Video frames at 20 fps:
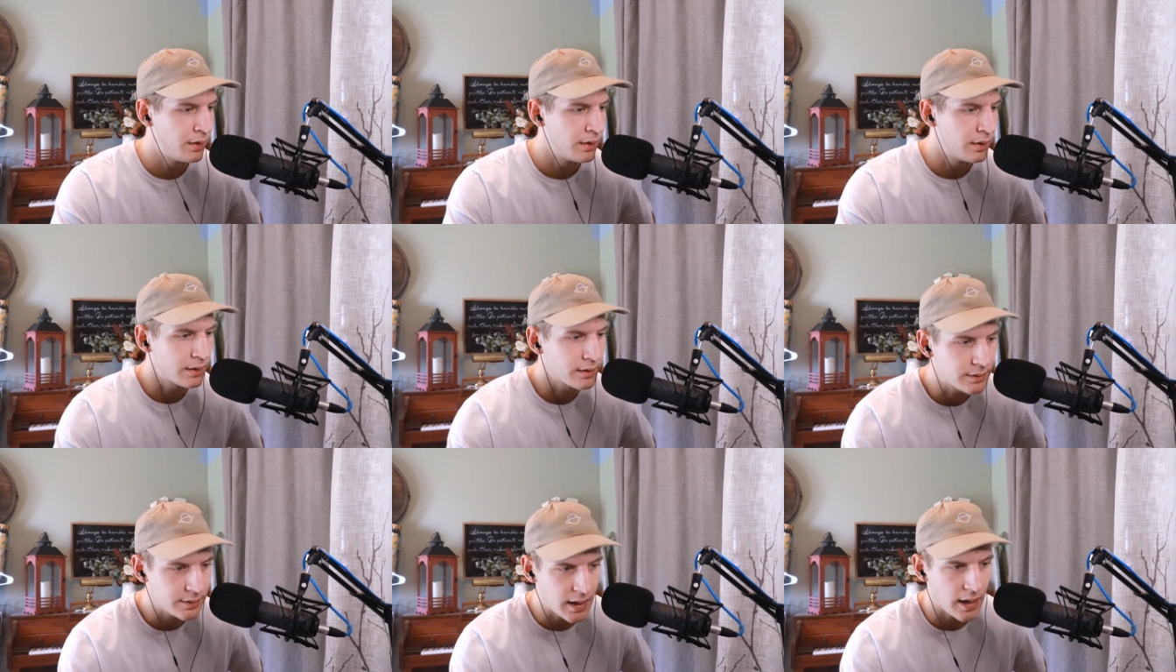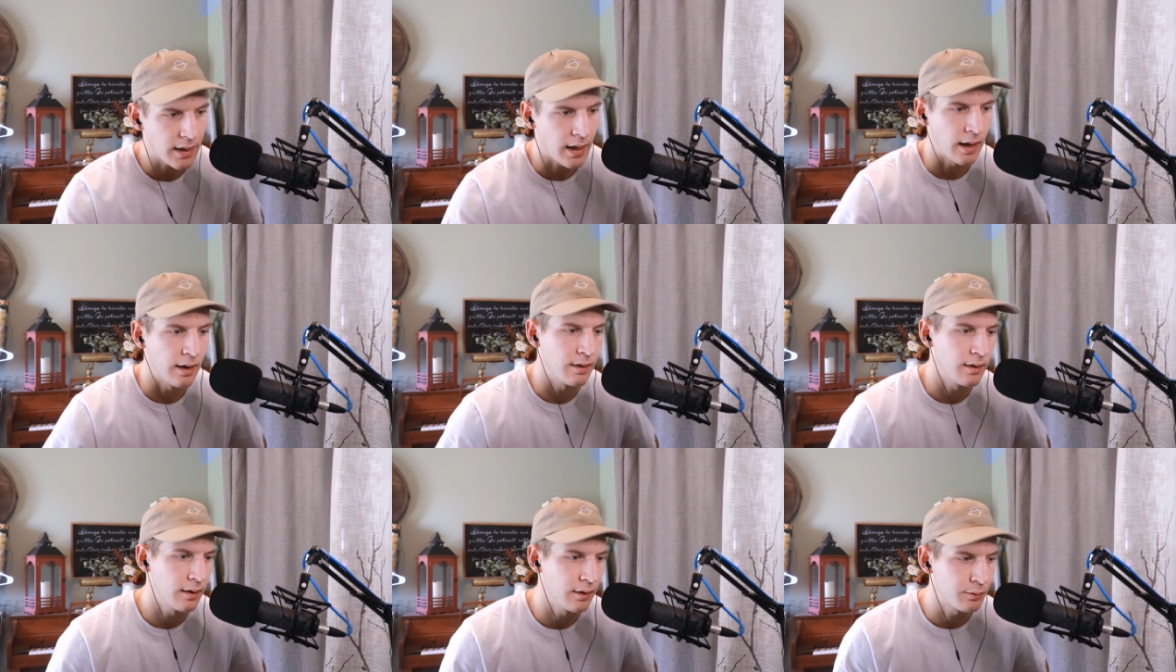Second
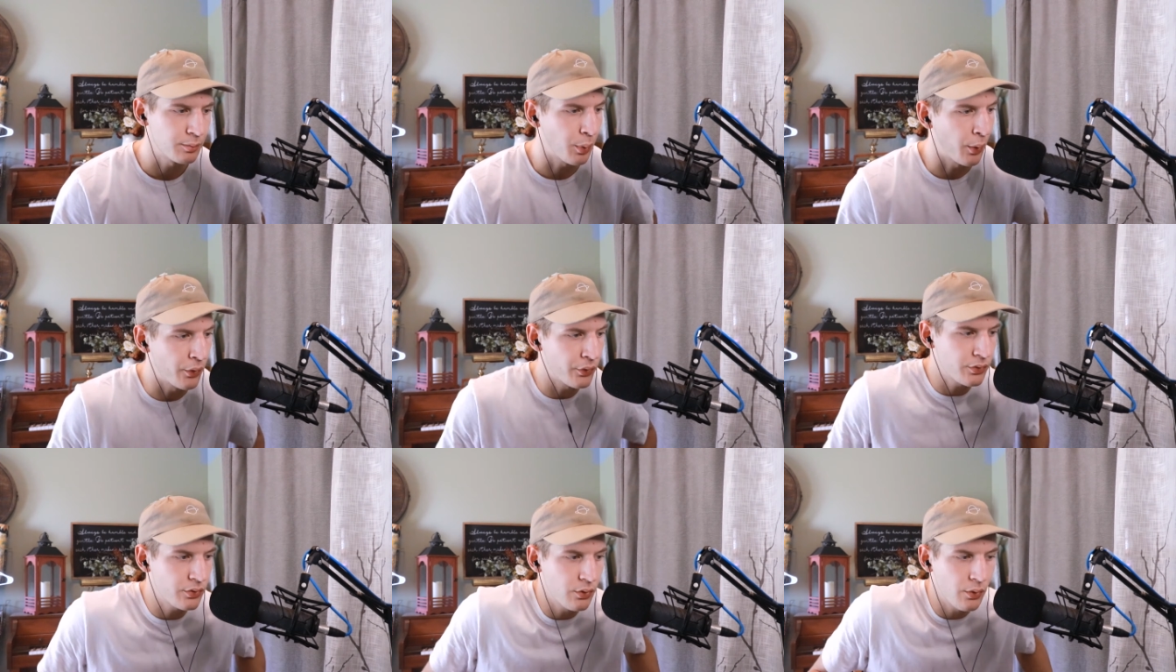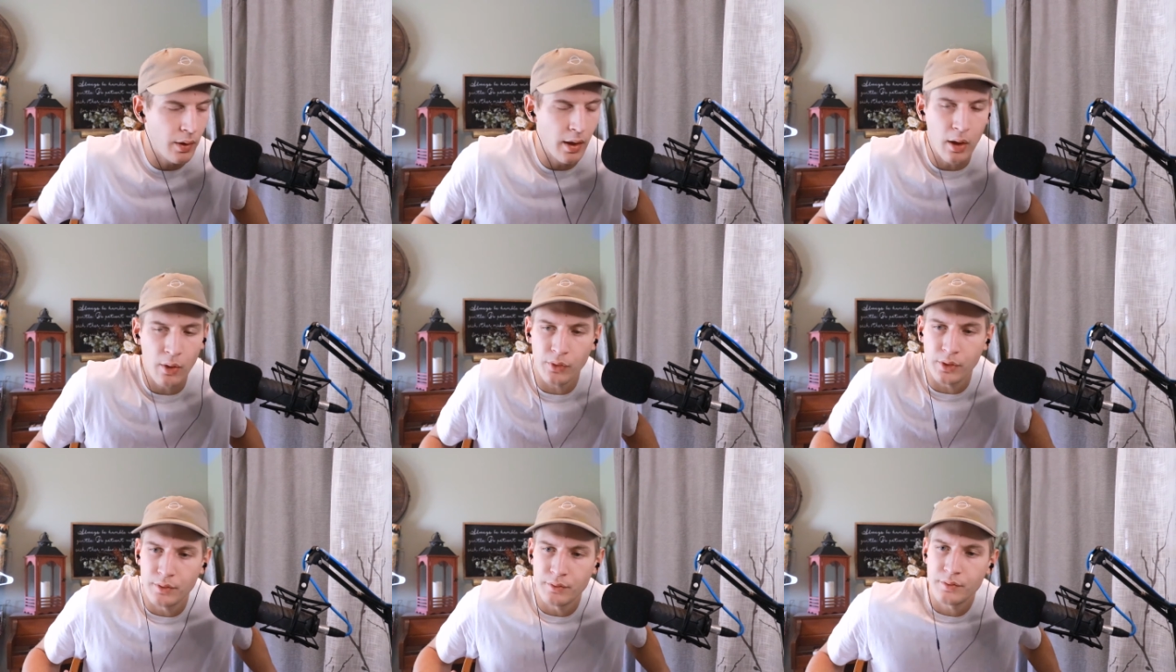is personal
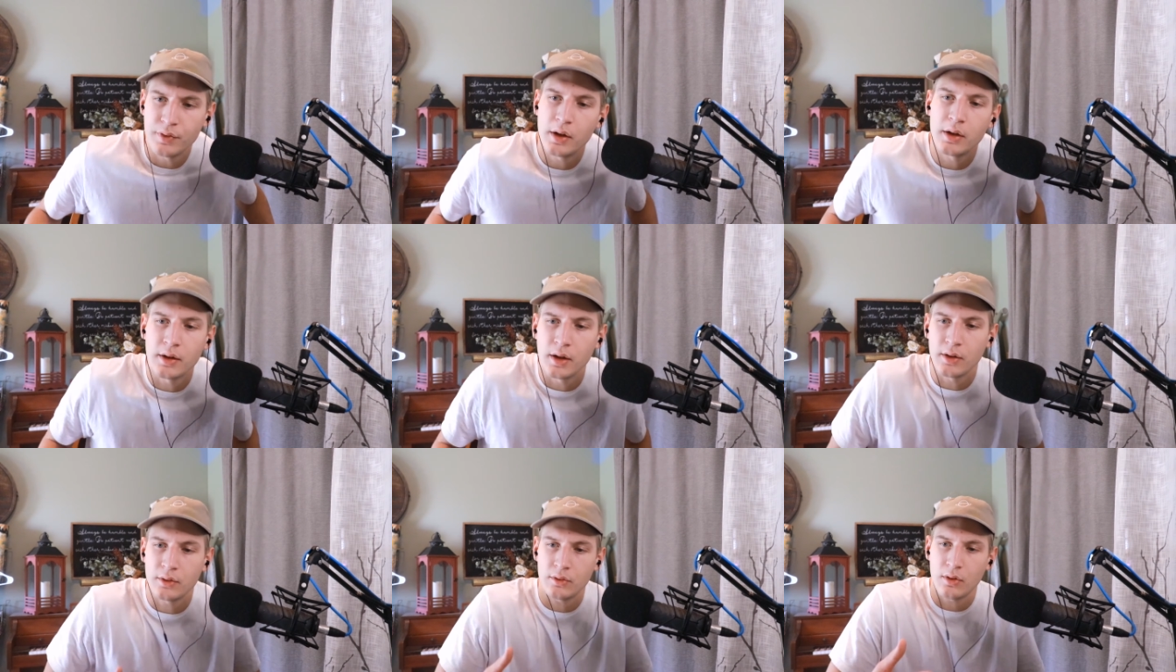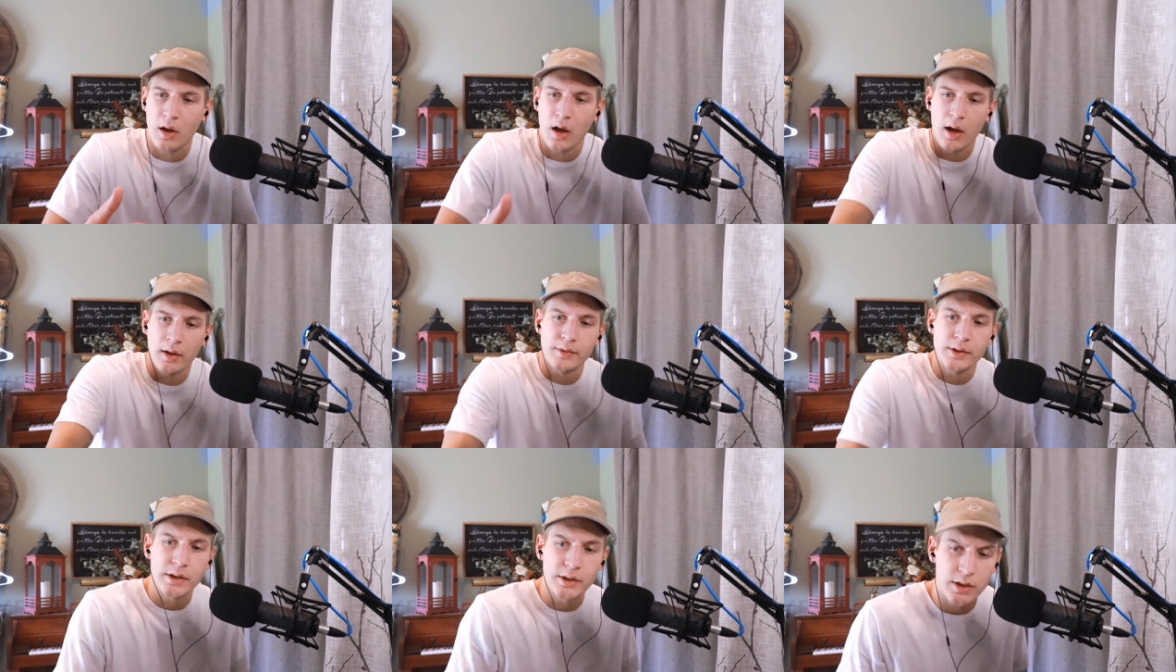health and fitness.
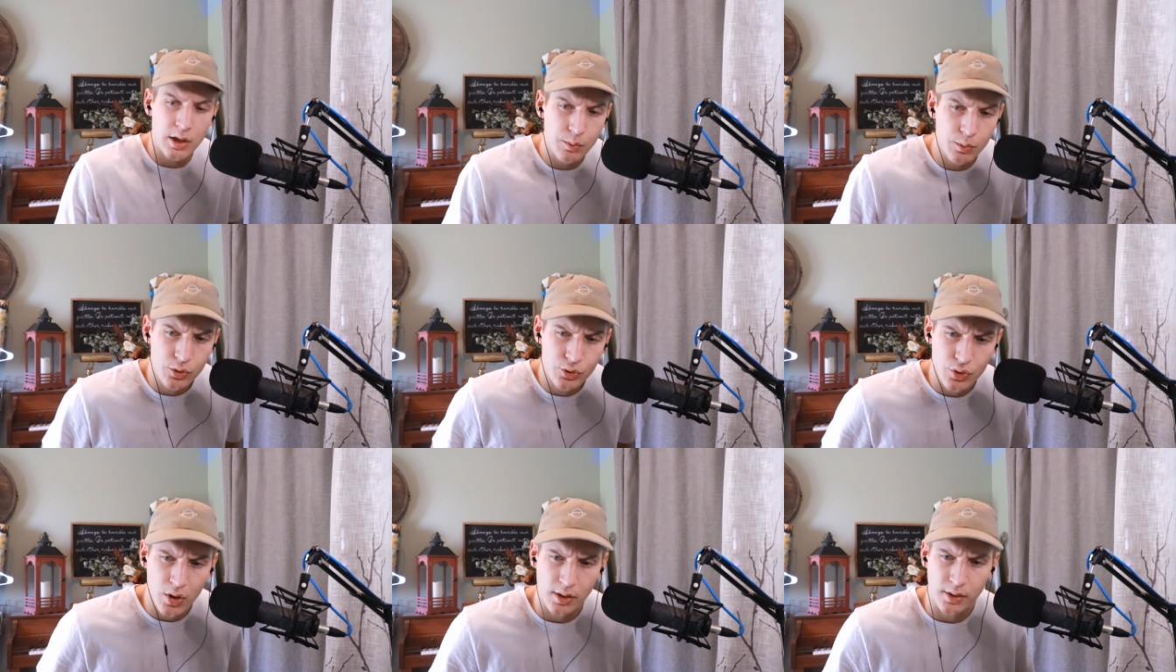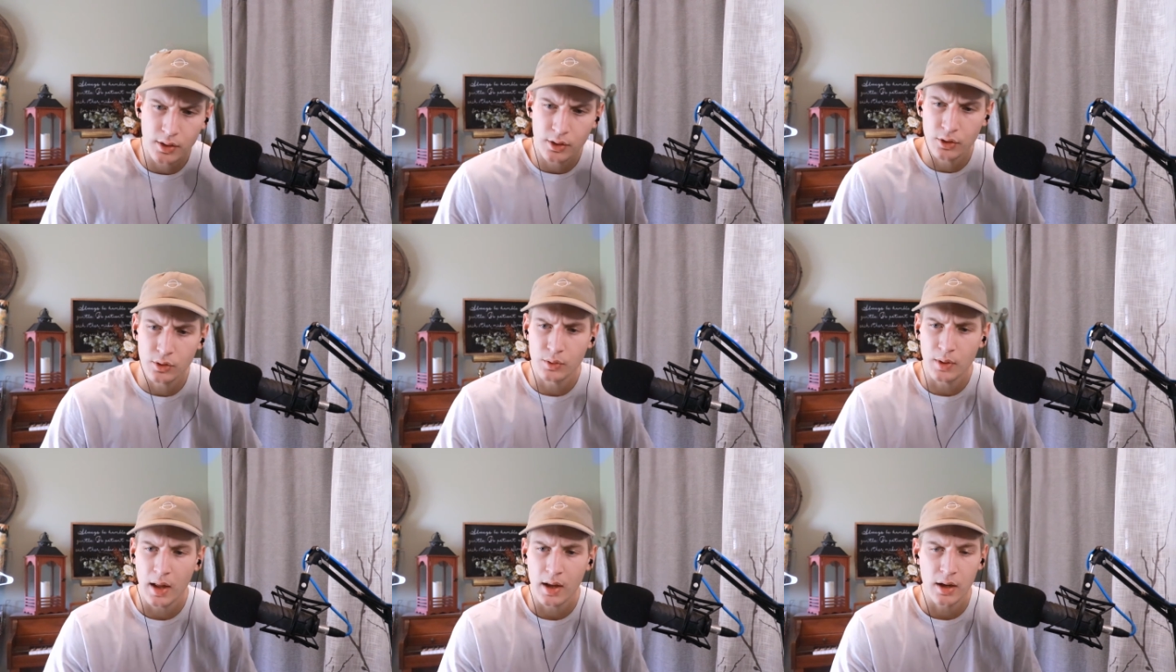Obviously, we're trying to
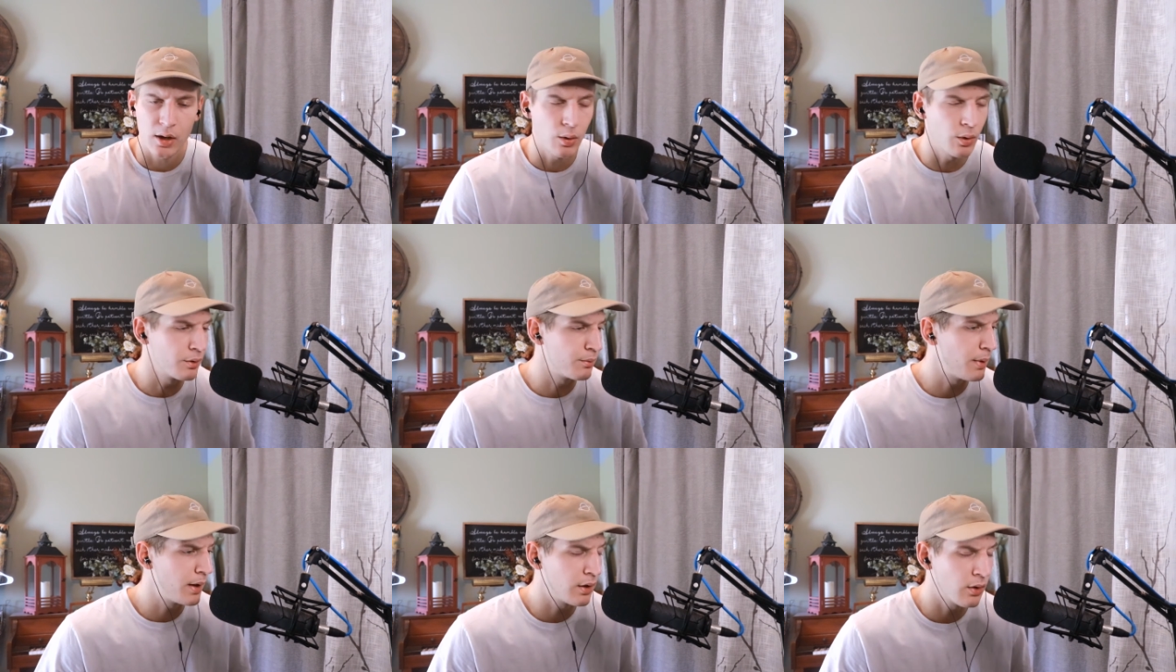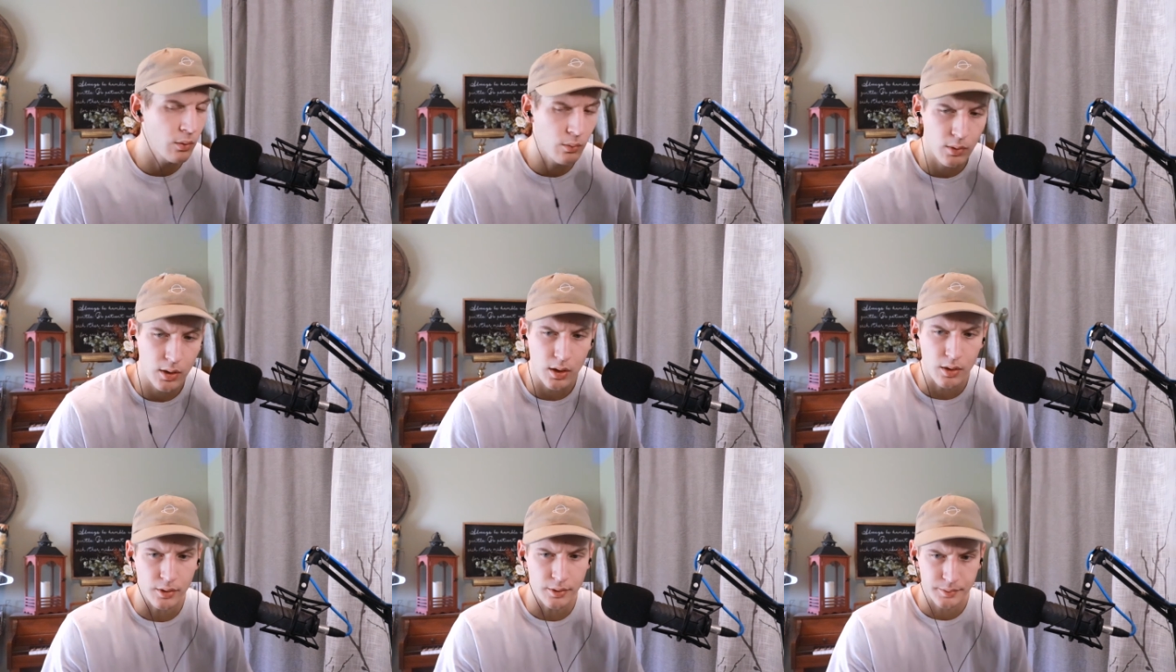do that here with my
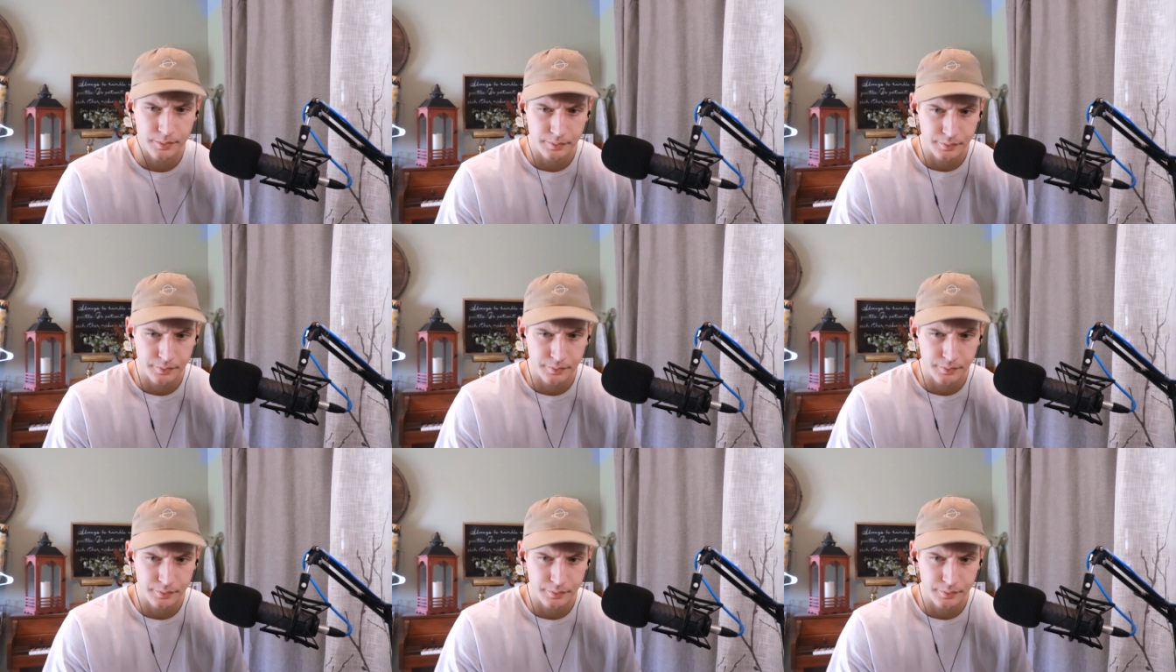career.